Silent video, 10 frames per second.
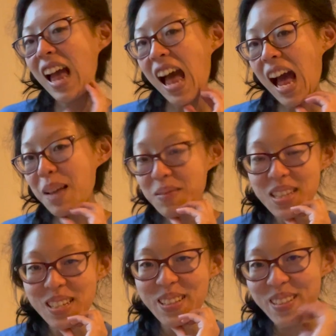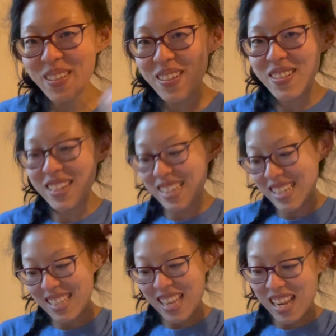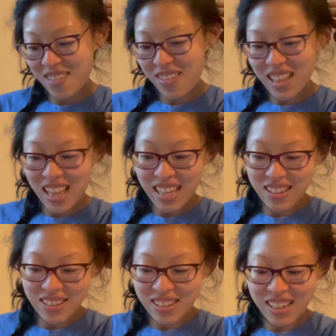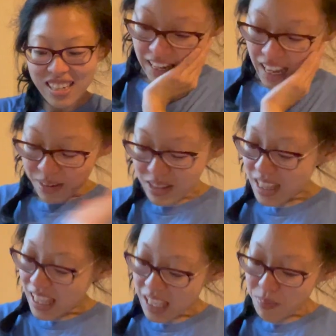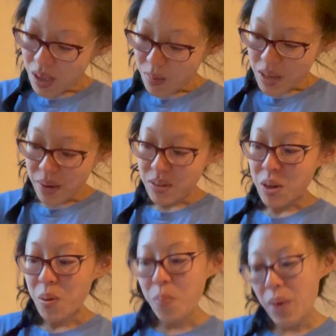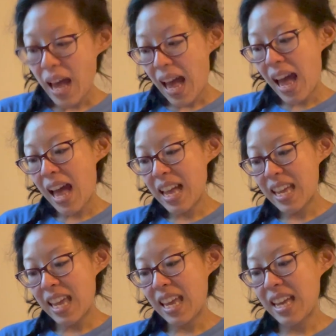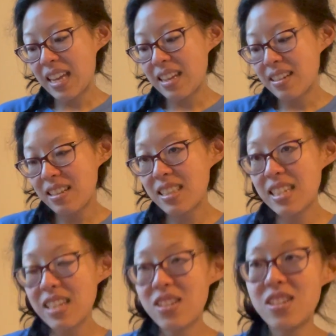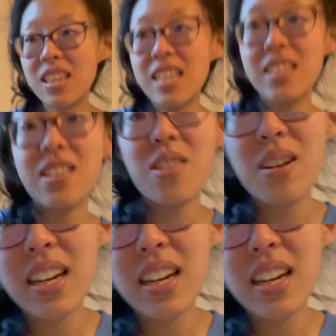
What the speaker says: I'm still sort of trying to decide if I like it or not. I was thinking maybe I would go back and stitch these thread